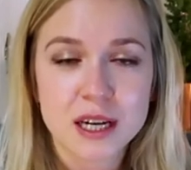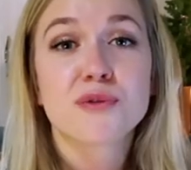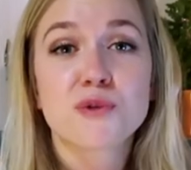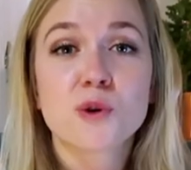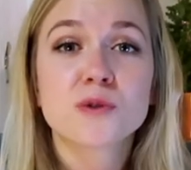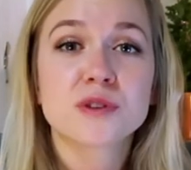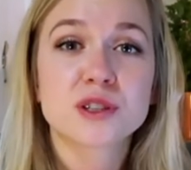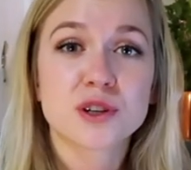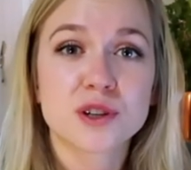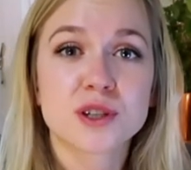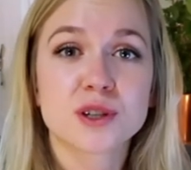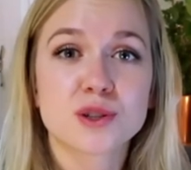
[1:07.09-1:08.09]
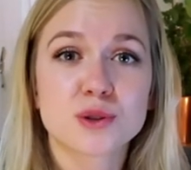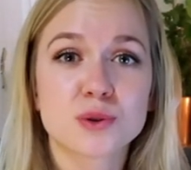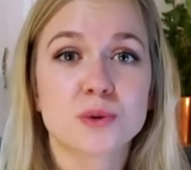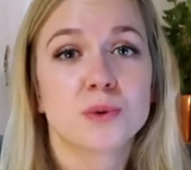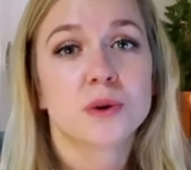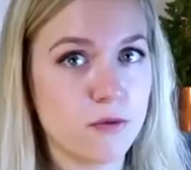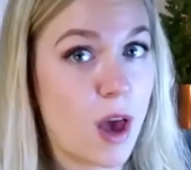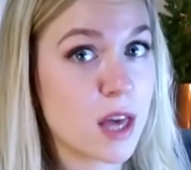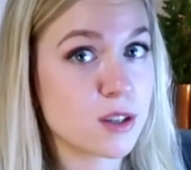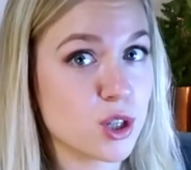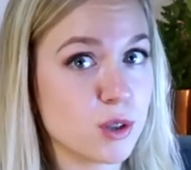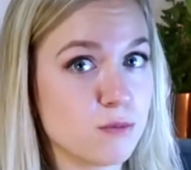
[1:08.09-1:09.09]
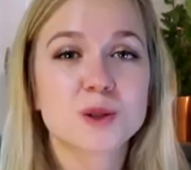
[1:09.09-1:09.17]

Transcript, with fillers: before returning to Vassar